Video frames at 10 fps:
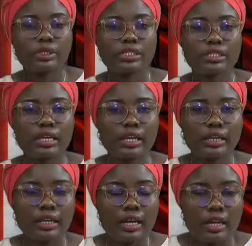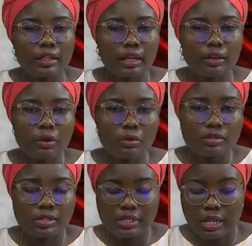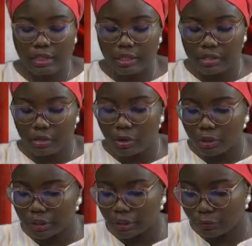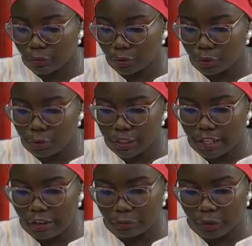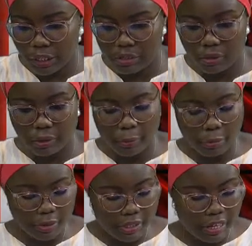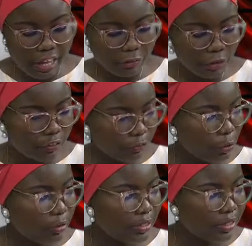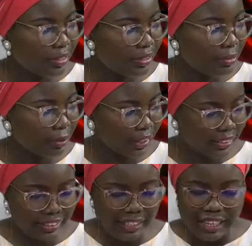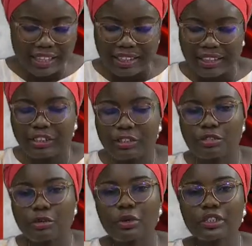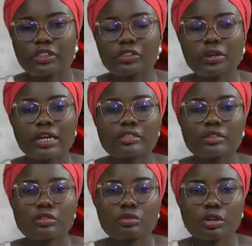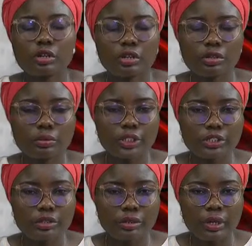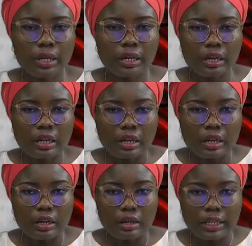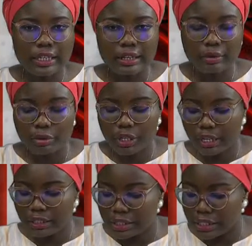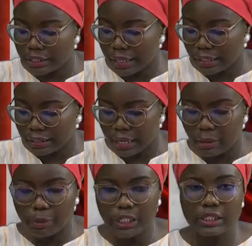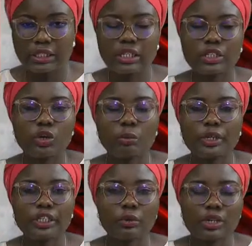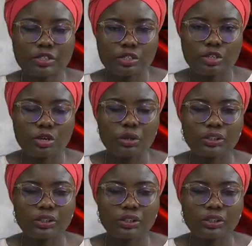say, like goes the slogan of For You Media Africa, is all about putting Africa first. Right. Thank you so much, Dr. Asong. To conclude with you, Hilary Tita Tabit, in your opinion, what's your